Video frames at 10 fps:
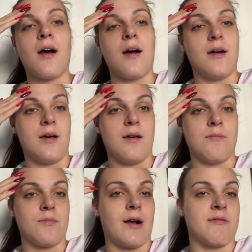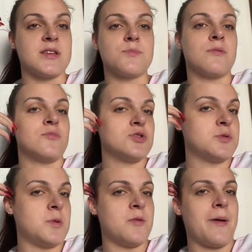brownies, but it must just
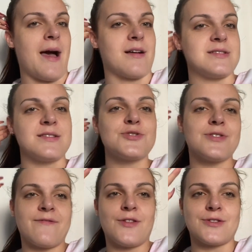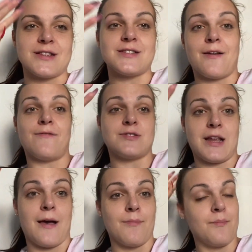be the pack, because I literally followed it step for
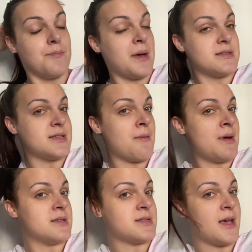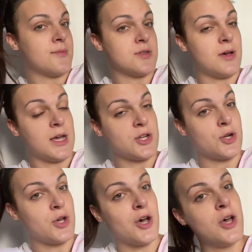step, like step by step, so I don't
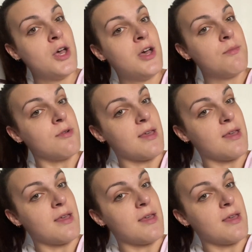know. But